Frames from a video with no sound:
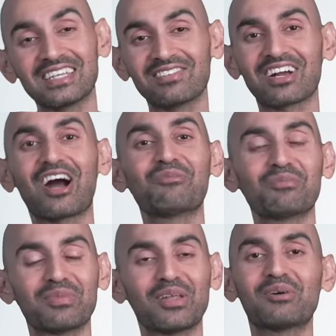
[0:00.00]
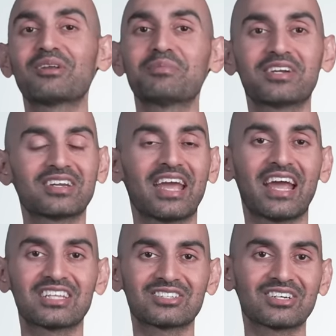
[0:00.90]
leave a comment below and I'm here to
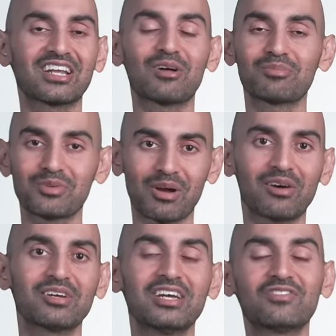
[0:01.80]
answer it and help you out.